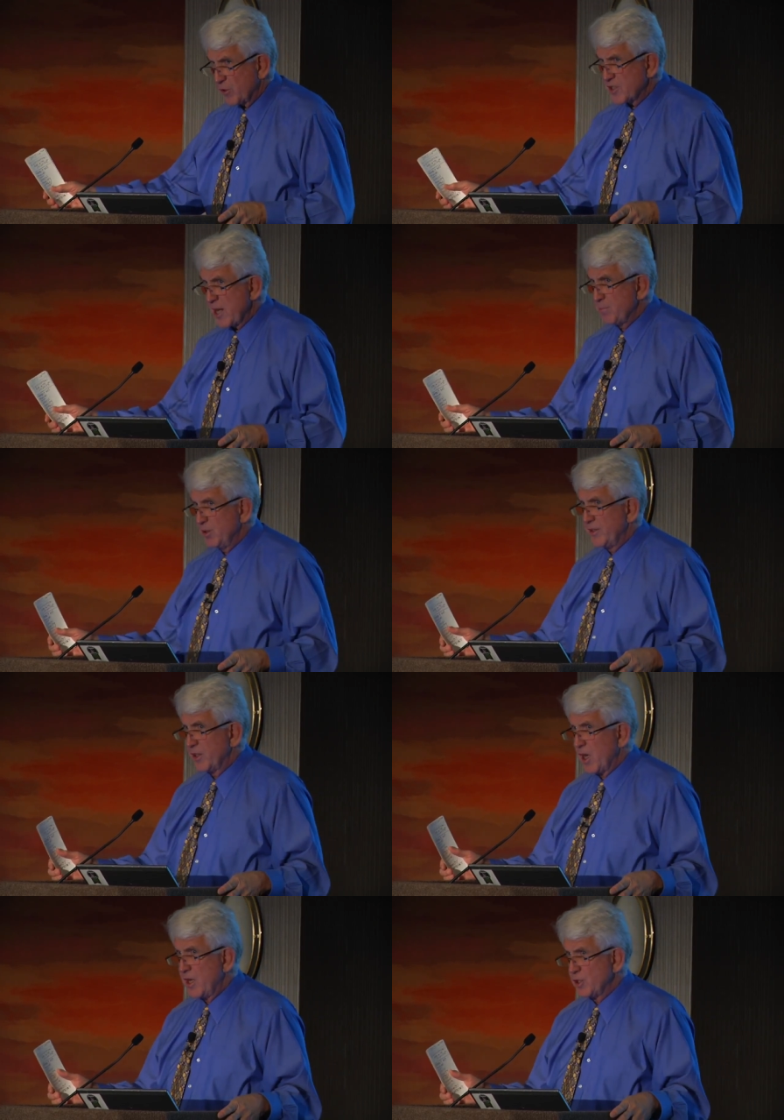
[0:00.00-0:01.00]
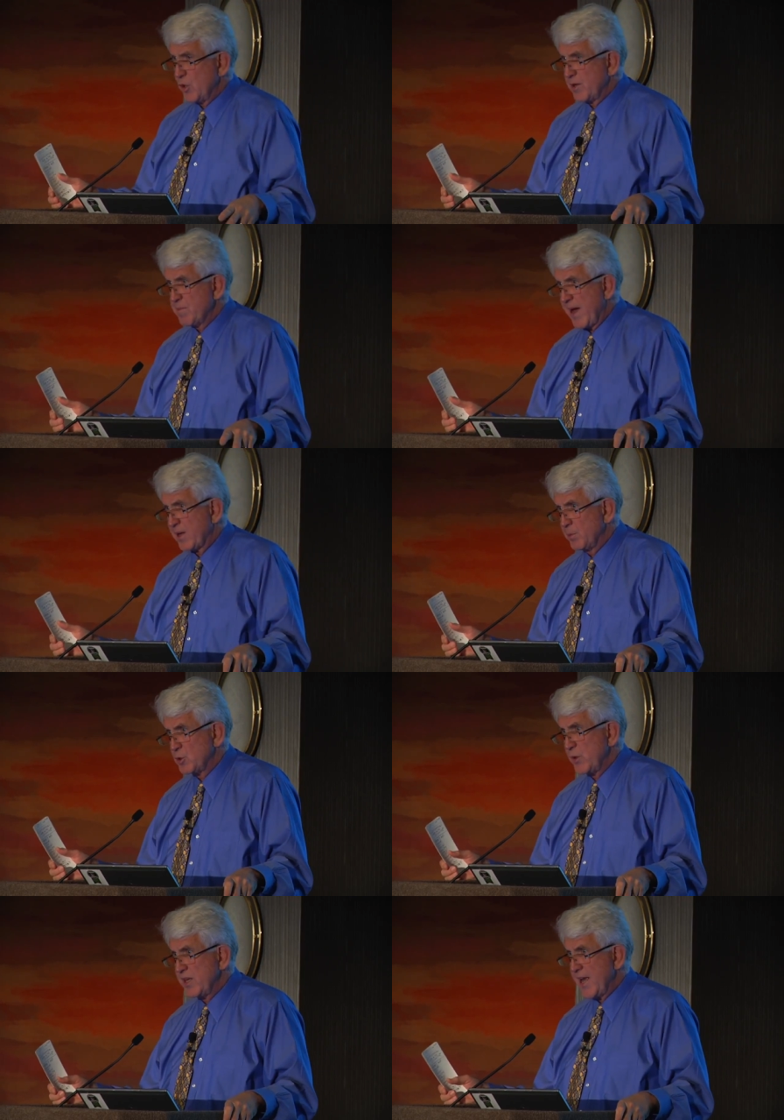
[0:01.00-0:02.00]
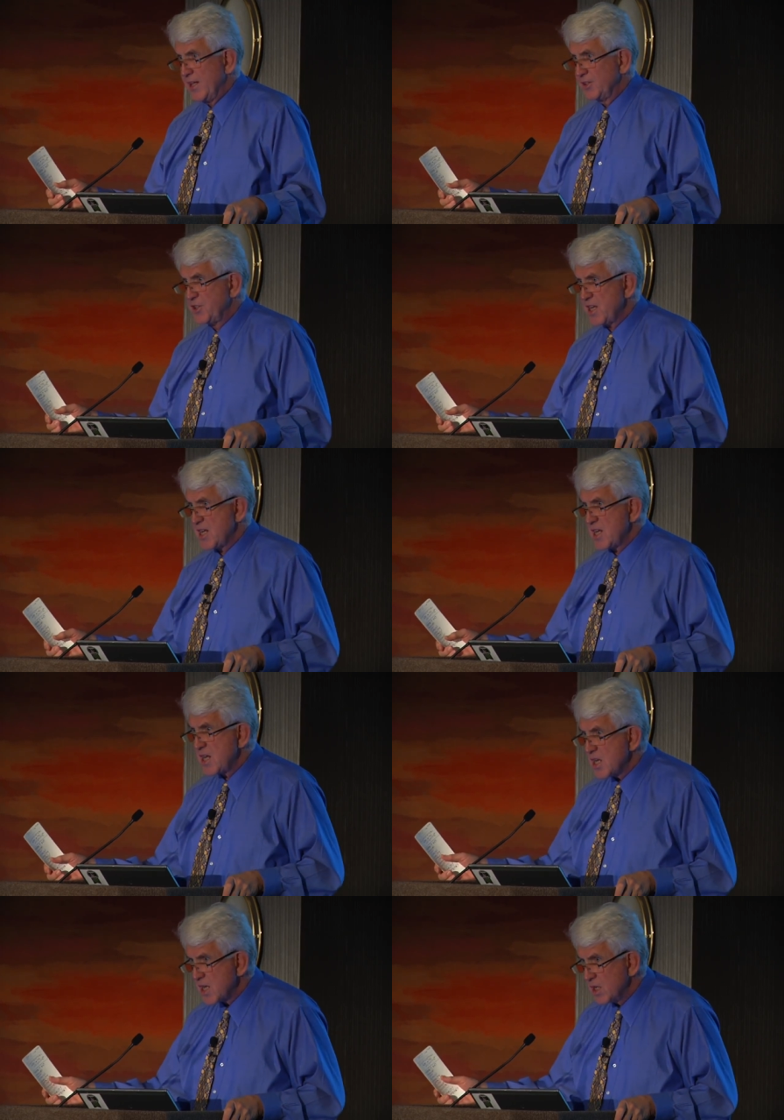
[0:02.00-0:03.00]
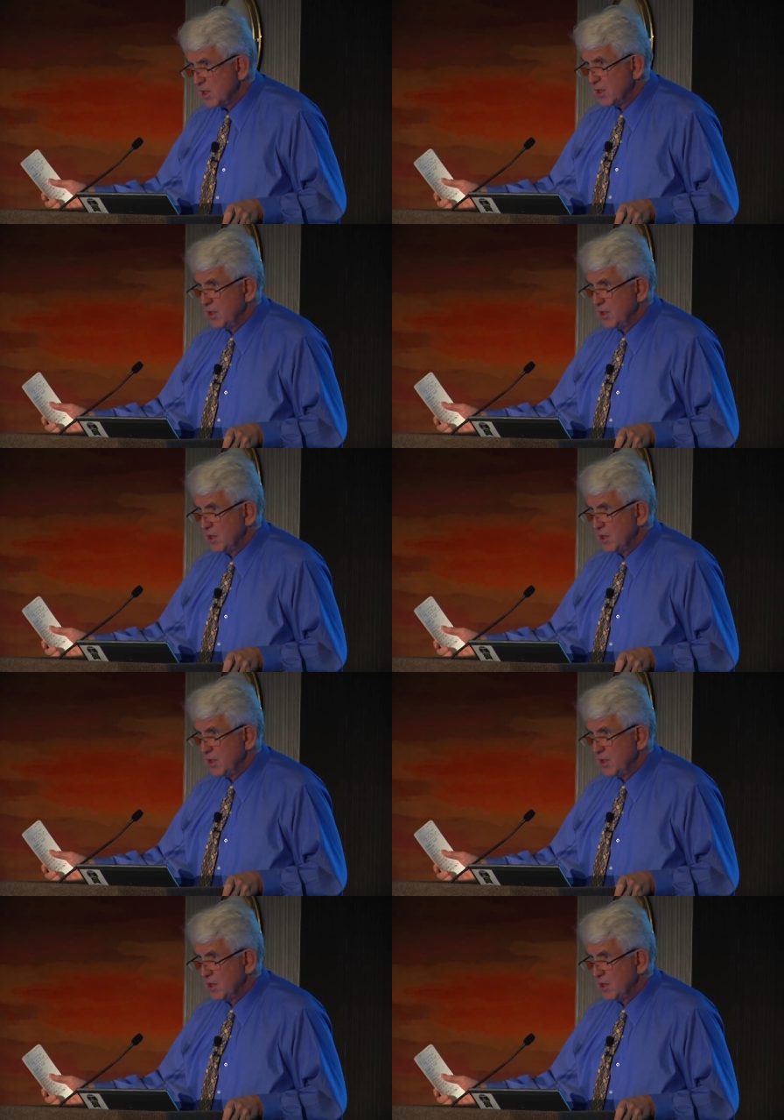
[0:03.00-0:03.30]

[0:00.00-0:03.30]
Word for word: For example, in the ongoing battle between LTE